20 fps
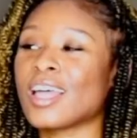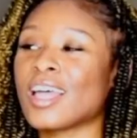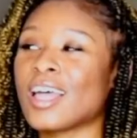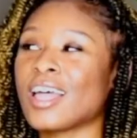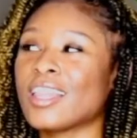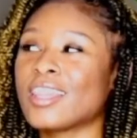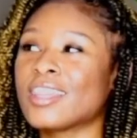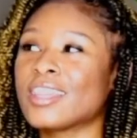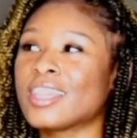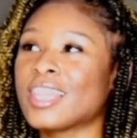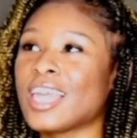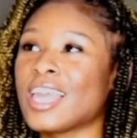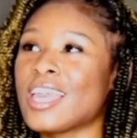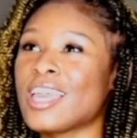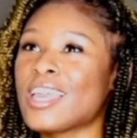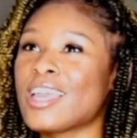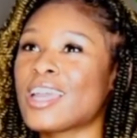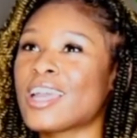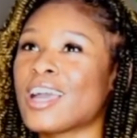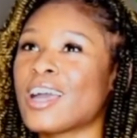I
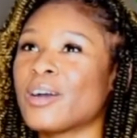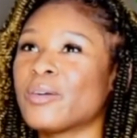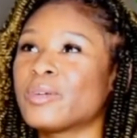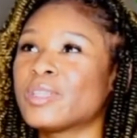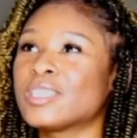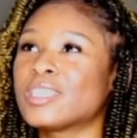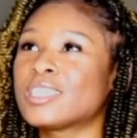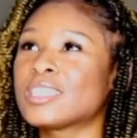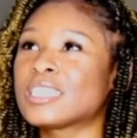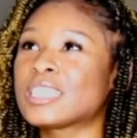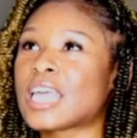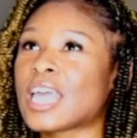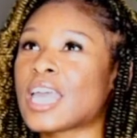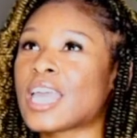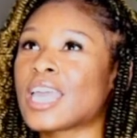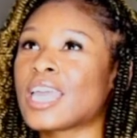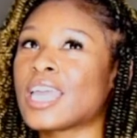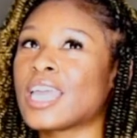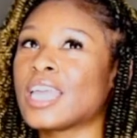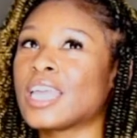think I would
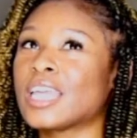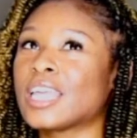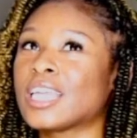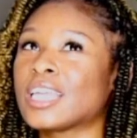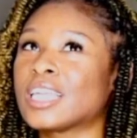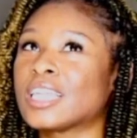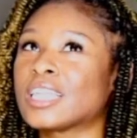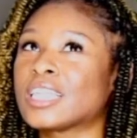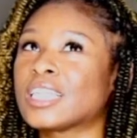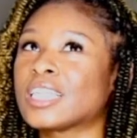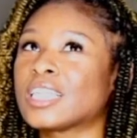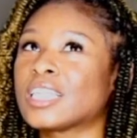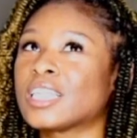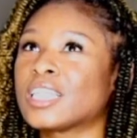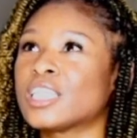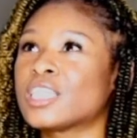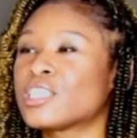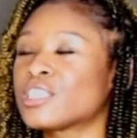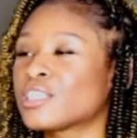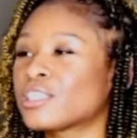say a
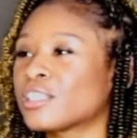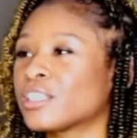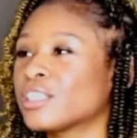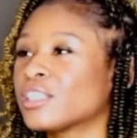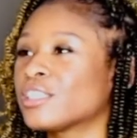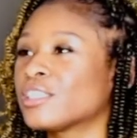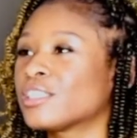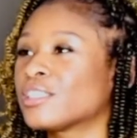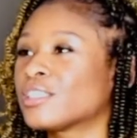listener.